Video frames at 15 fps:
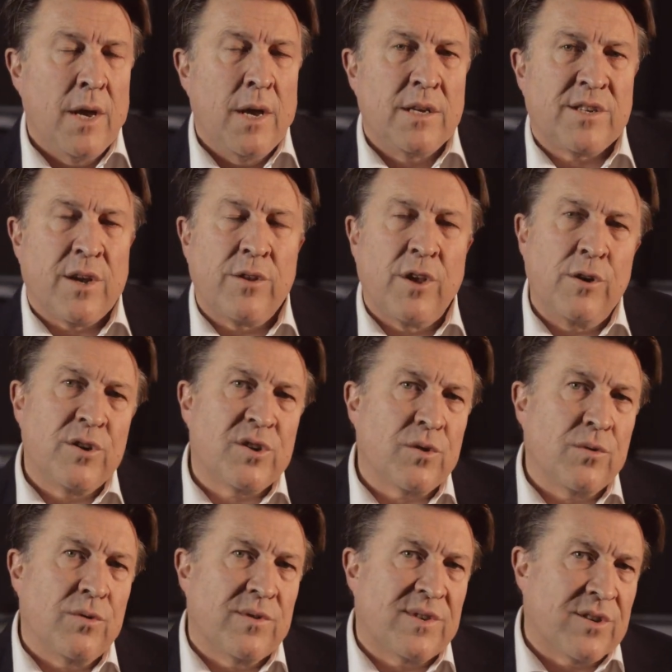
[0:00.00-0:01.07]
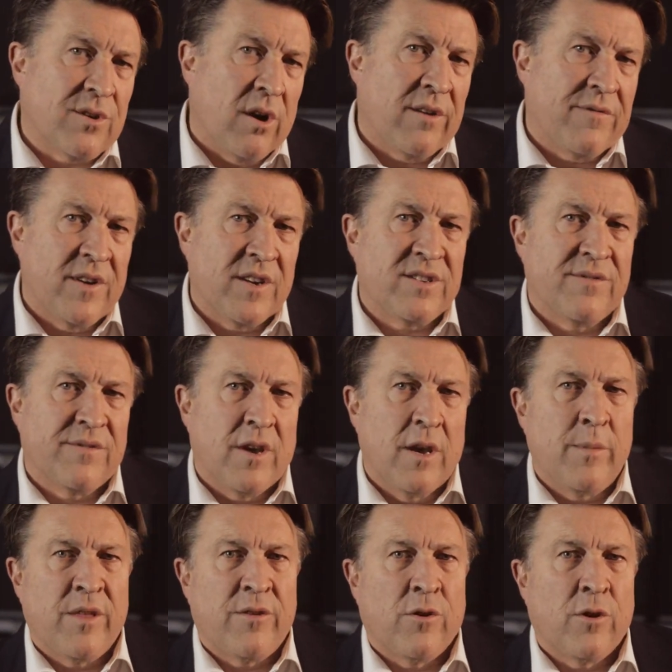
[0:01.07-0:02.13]
So the usual side effects of
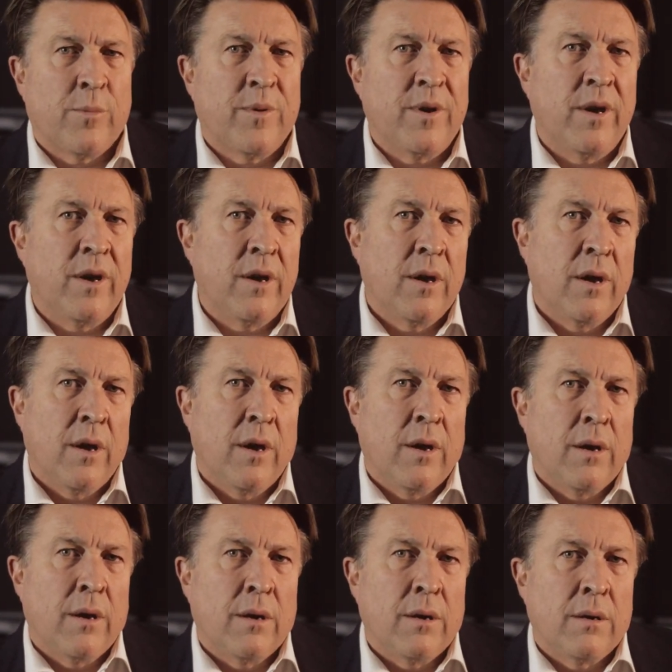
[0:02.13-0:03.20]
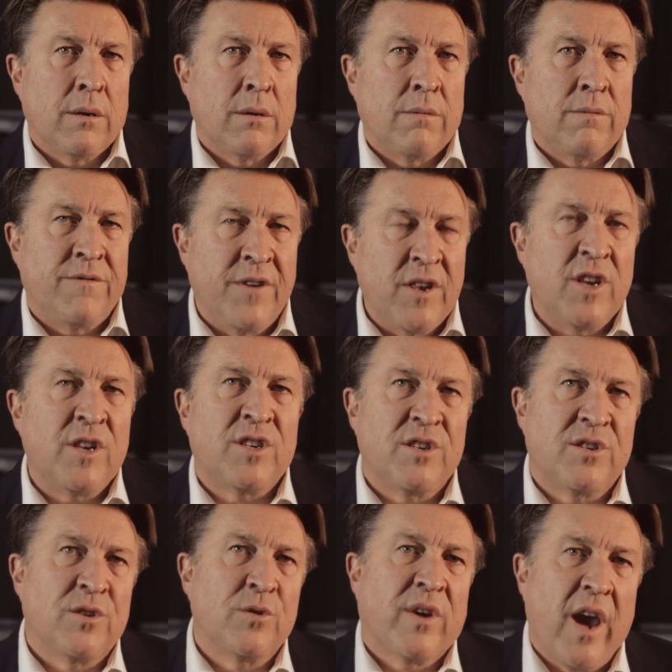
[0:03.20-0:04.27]
chemotherapy fit into
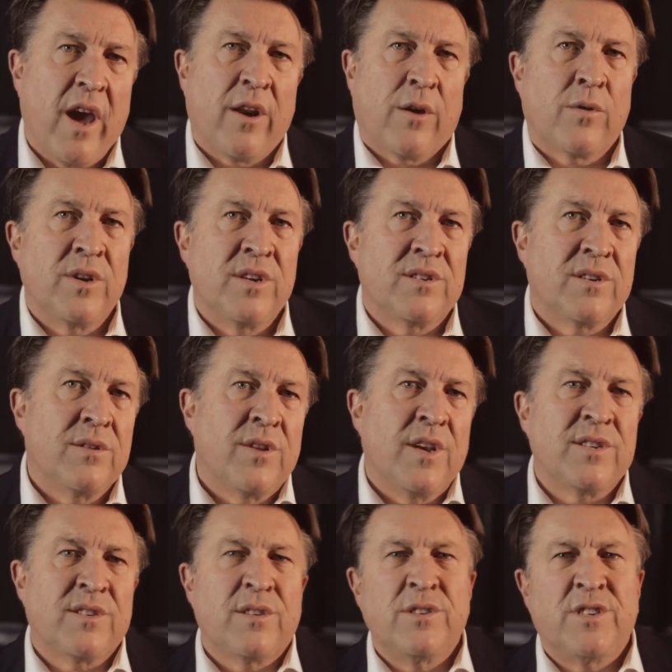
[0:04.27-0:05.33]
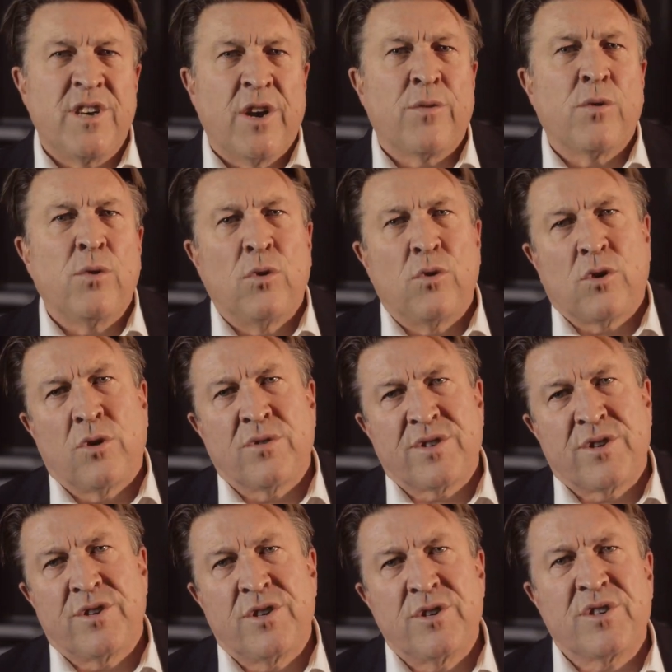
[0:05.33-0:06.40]
2 categories. There's the general or
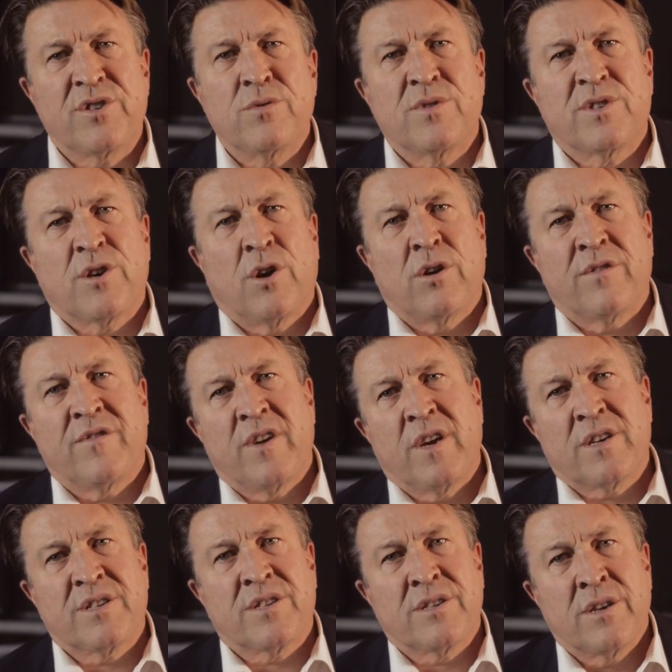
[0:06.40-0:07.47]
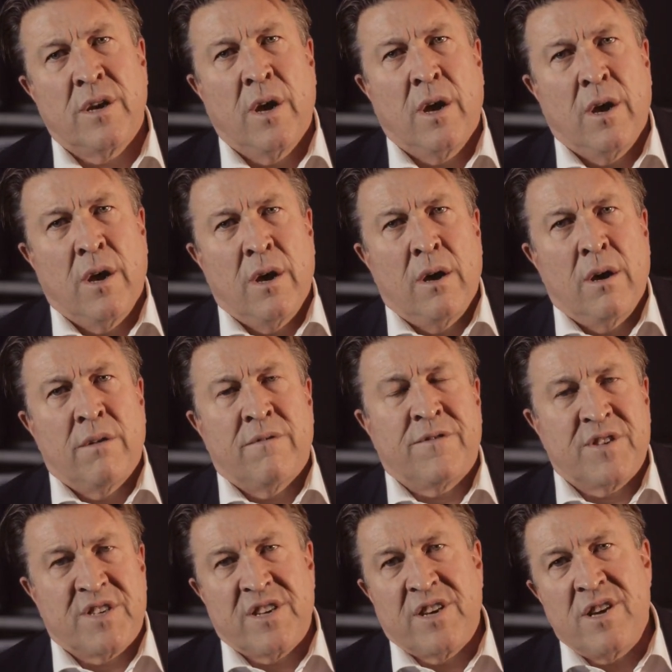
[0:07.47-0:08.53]
constitutional side effects,
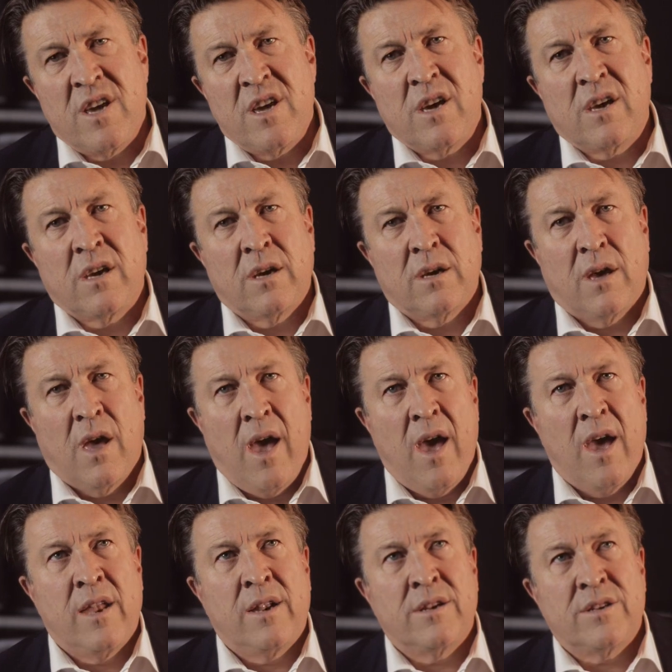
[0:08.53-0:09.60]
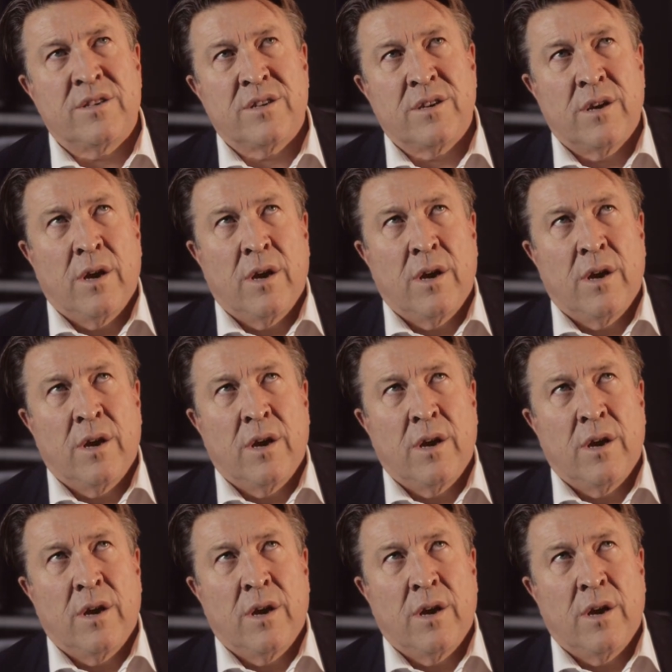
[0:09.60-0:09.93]
fatigue and